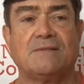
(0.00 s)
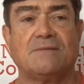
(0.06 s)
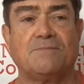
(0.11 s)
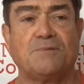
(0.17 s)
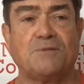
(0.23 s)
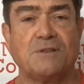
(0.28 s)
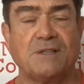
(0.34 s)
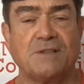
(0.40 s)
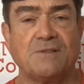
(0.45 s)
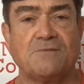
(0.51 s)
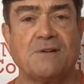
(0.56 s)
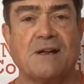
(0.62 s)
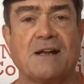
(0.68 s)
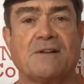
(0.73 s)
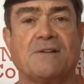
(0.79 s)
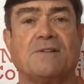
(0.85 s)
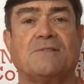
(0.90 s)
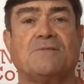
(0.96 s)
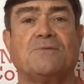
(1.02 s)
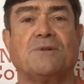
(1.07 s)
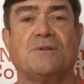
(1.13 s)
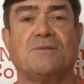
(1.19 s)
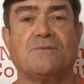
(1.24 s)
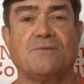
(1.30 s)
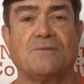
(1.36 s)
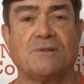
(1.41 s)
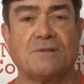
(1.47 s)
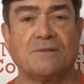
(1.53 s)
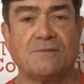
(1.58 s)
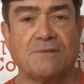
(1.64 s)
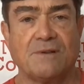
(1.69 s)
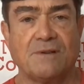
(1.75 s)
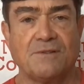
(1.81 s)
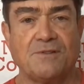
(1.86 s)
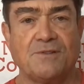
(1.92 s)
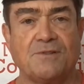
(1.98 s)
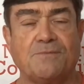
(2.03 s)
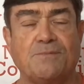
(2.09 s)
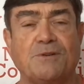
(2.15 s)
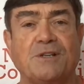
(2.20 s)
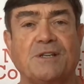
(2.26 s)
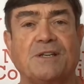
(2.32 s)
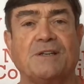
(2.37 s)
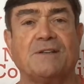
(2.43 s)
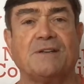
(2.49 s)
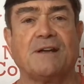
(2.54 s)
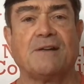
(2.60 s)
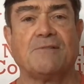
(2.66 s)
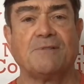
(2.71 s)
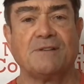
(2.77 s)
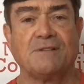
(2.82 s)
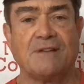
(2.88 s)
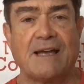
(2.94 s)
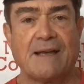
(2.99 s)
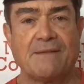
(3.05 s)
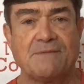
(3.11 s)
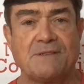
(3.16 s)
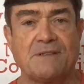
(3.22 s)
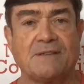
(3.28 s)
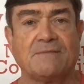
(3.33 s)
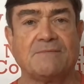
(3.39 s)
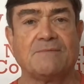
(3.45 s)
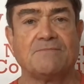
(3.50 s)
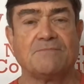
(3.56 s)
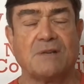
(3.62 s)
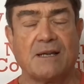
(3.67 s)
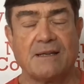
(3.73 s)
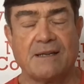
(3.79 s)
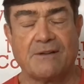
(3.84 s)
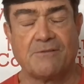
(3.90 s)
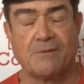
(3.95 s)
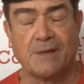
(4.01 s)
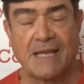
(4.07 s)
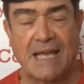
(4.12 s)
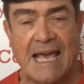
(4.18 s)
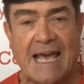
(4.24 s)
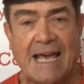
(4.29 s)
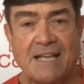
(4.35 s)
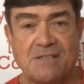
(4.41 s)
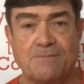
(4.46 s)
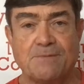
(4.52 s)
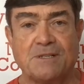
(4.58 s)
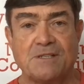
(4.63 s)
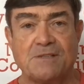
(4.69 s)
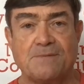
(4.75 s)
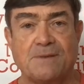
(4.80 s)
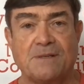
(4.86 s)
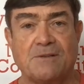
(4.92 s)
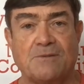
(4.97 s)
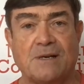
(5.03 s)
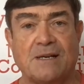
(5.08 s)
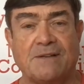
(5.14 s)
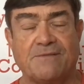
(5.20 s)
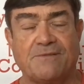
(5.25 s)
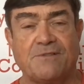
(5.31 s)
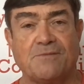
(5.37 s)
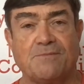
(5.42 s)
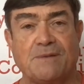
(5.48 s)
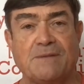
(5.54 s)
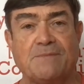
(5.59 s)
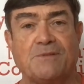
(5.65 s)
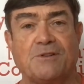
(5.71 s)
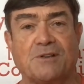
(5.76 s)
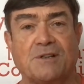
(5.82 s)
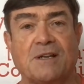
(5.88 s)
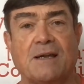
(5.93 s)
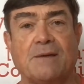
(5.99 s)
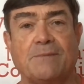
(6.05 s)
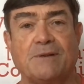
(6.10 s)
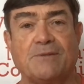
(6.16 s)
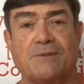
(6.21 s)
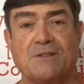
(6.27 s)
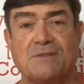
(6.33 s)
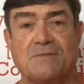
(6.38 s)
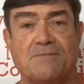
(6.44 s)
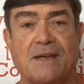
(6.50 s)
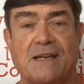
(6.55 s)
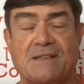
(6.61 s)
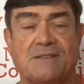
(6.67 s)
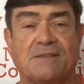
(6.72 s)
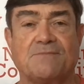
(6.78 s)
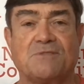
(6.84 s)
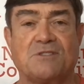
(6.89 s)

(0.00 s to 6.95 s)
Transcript: pretty good record. We're doing pretty good, not relapsing. Everybody has, but it's been a while for people who are coming, which makes